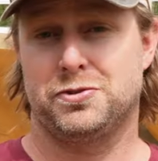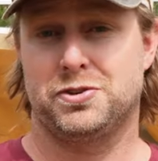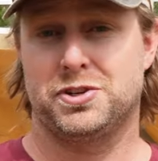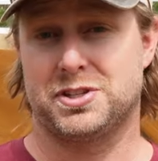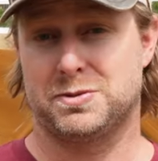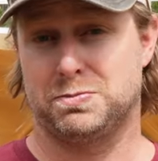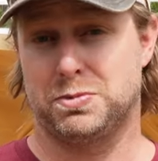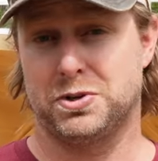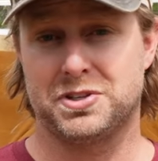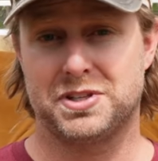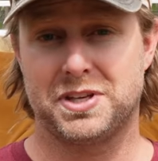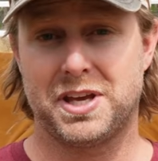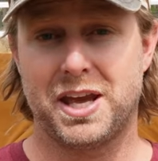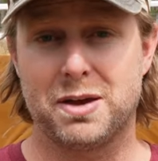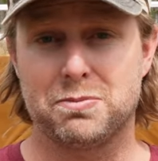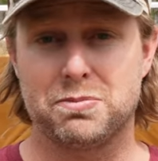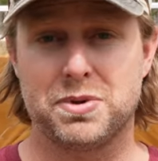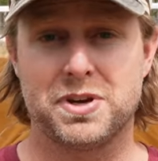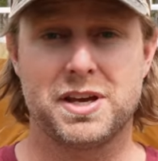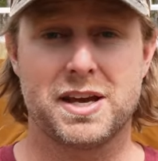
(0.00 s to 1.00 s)
for dispersed
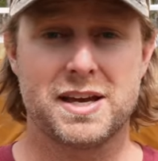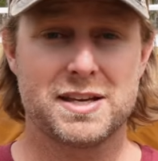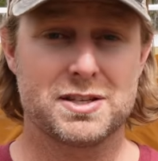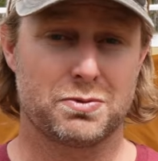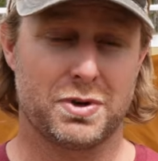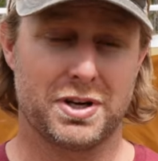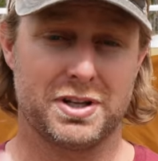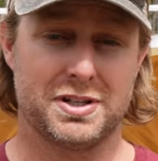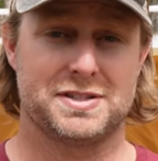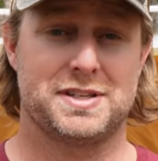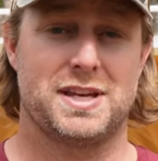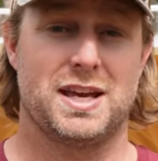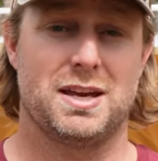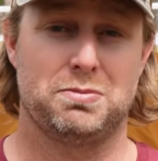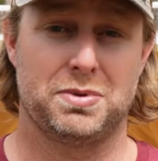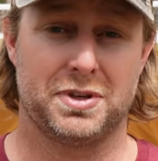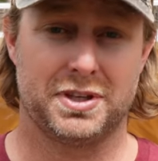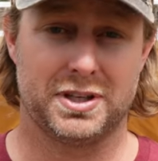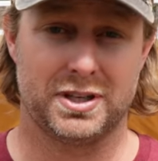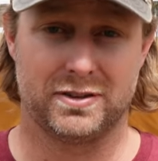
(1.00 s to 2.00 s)
camping as well as
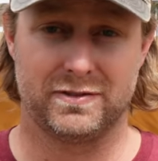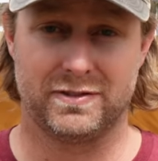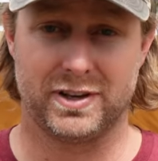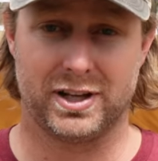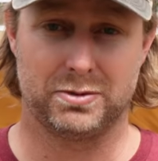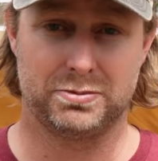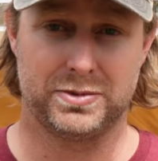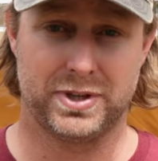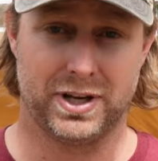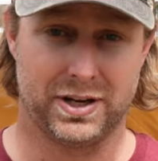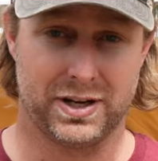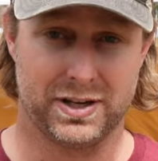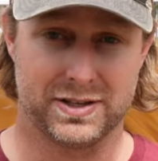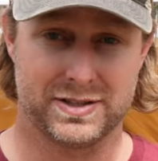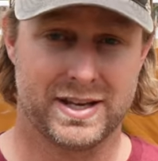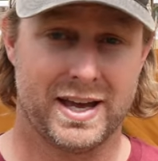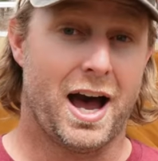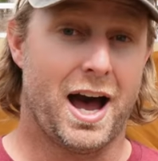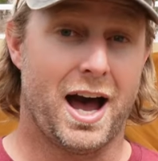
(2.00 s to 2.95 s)
camping in developed areas.